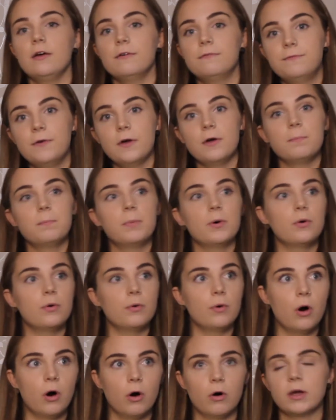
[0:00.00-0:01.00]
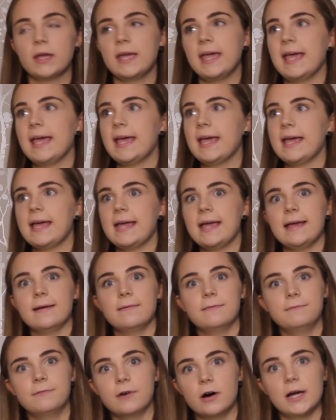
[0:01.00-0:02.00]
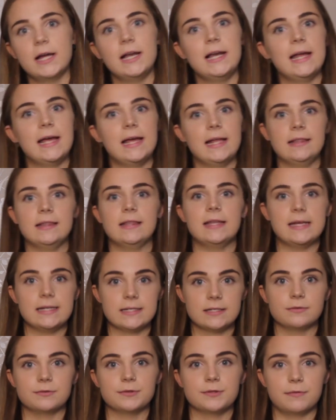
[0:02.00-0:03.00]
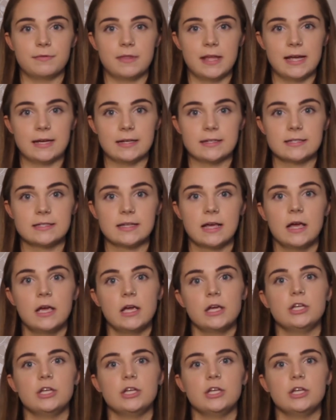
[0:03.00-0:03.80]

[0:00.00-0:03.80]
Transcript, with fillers: football, hockey, violin, these sorts of things.